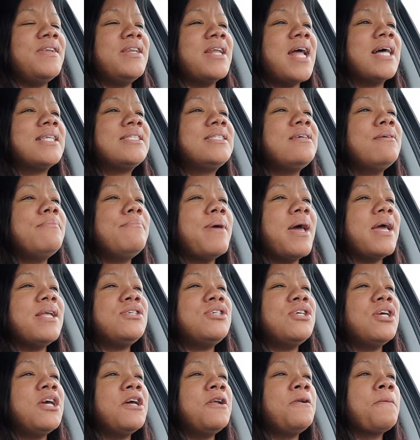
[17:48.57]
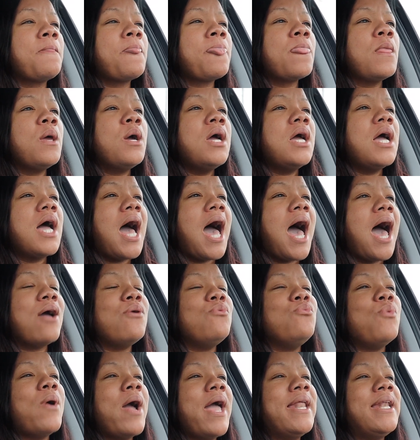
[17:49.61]
Not to mention, I
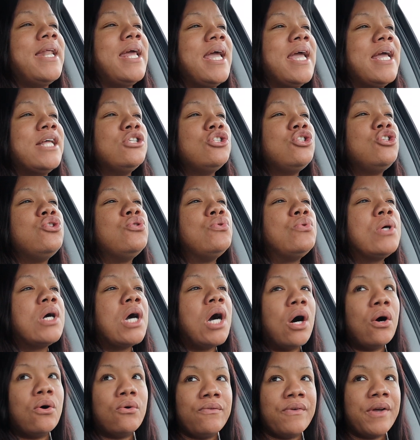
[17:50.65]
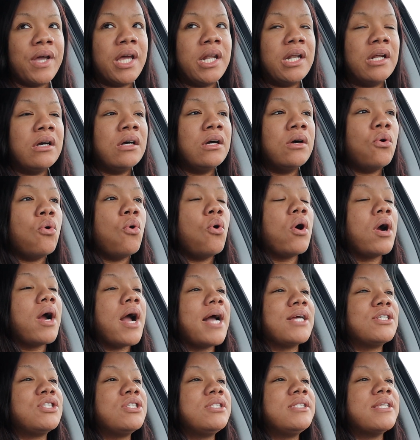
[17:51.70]
went into COVID, or
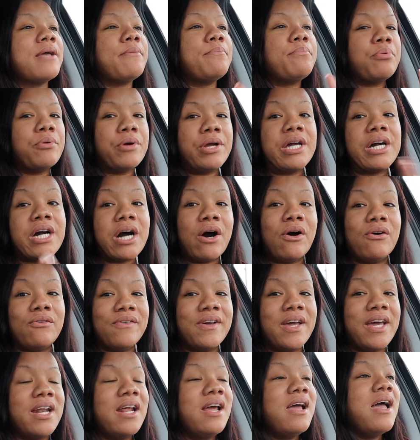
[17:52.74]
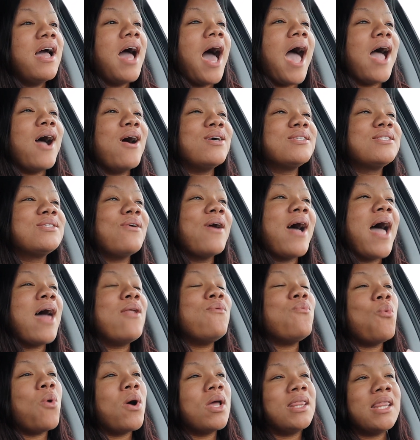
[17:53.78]
I should say pre-COVID, I also
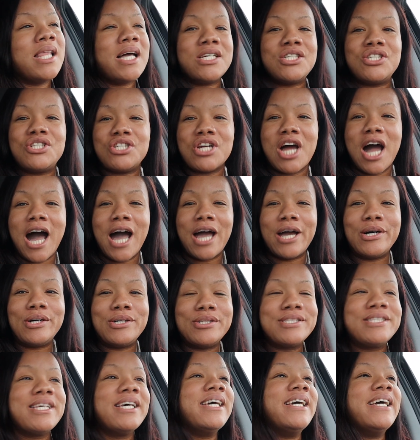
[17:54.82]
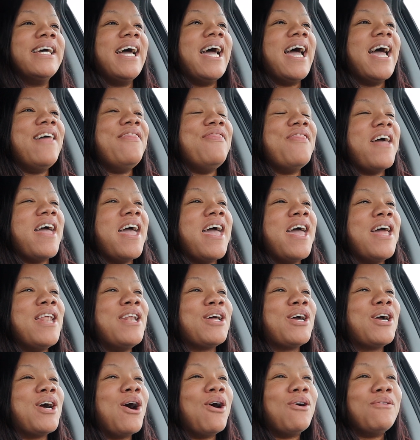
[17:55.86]
had one less child, and
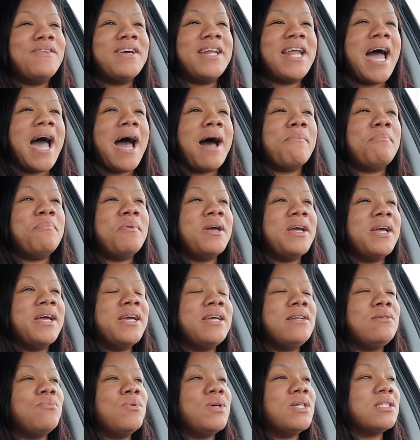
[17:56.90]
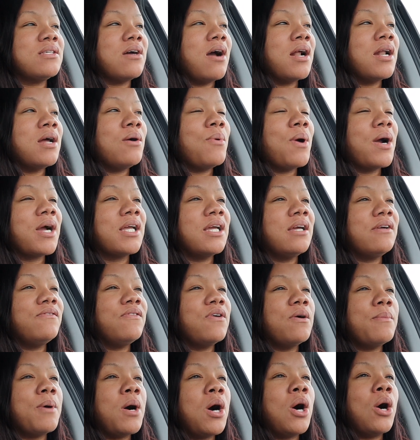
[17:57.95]
then COVID happened, we started working
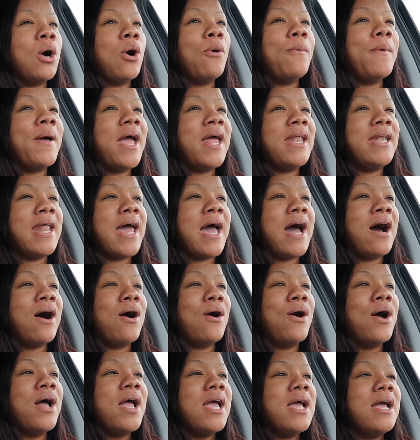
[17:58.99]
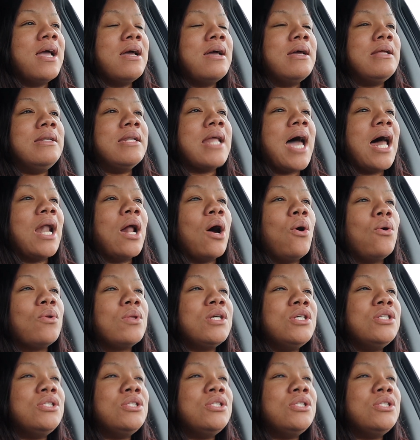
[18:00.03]
from home, and now not only